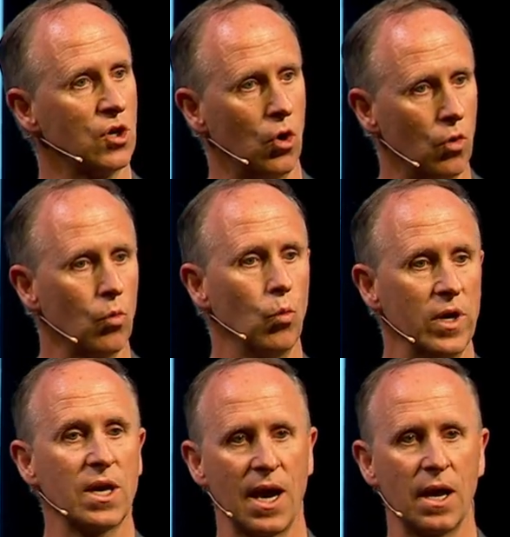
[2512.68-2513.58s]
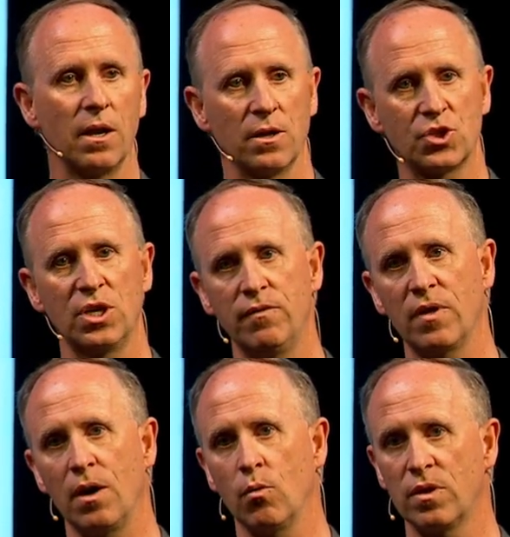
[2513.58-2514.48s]
goal, we can achieve
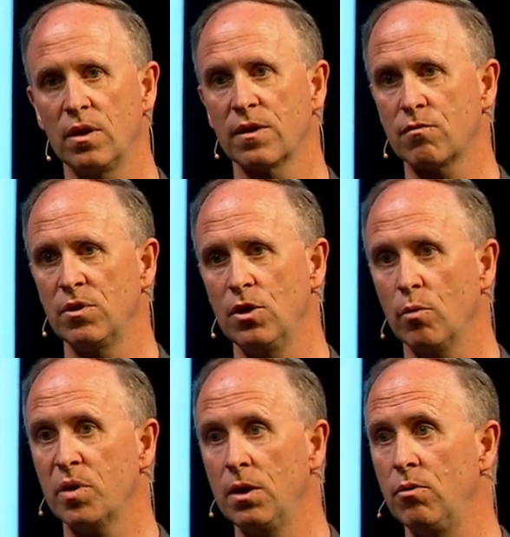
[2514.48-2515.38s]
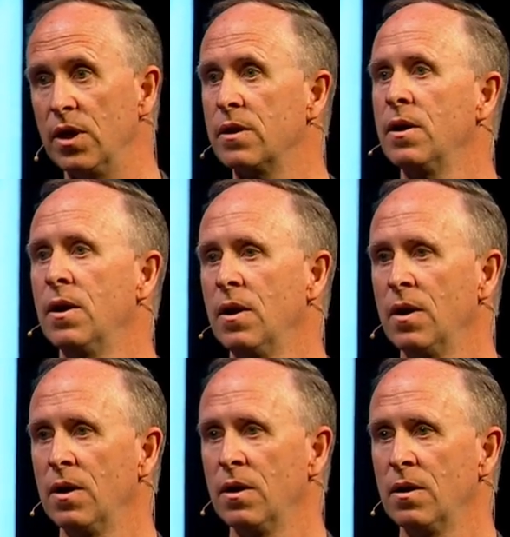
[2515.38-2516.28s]
that within a 3-year period.
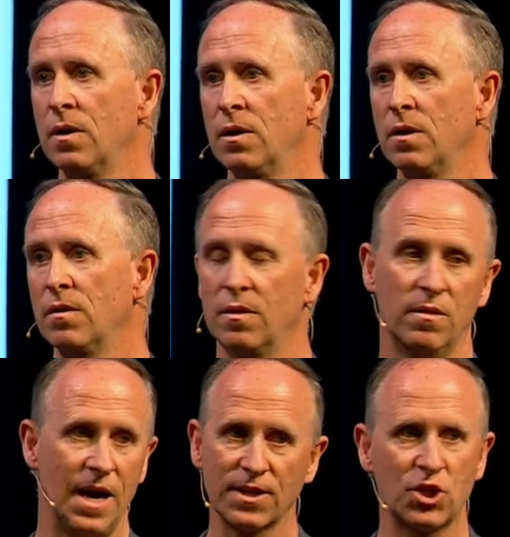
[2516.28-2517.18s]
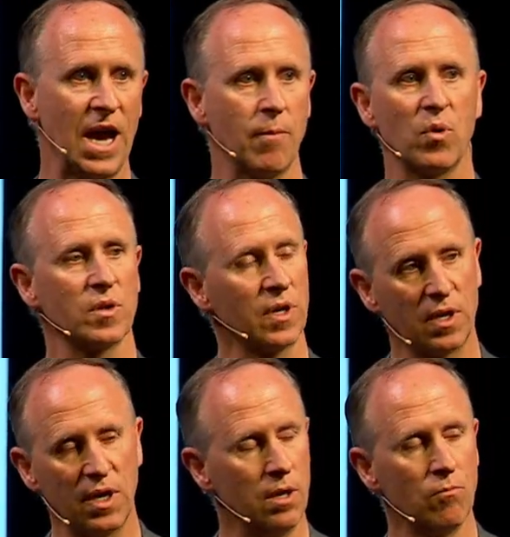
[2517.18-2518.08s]
That chapel, you're going
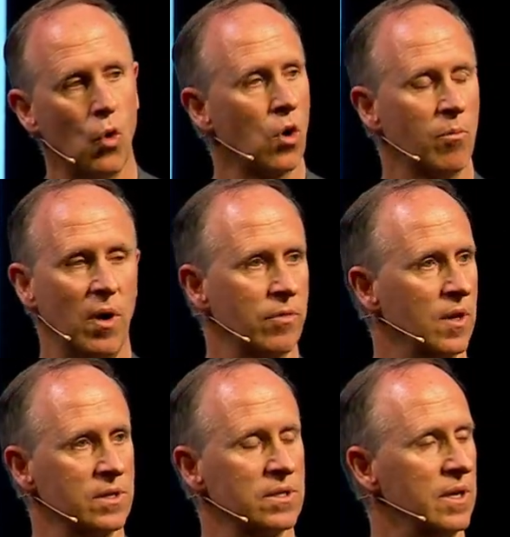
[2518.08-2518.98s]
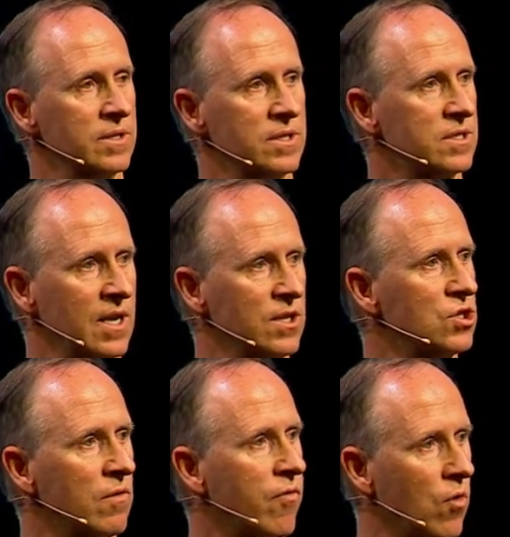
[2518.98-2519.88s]
to hear more about this, is
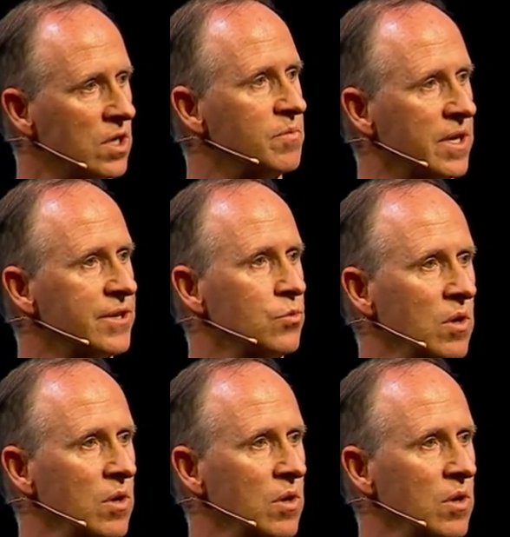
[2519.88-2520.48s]
essential for us because we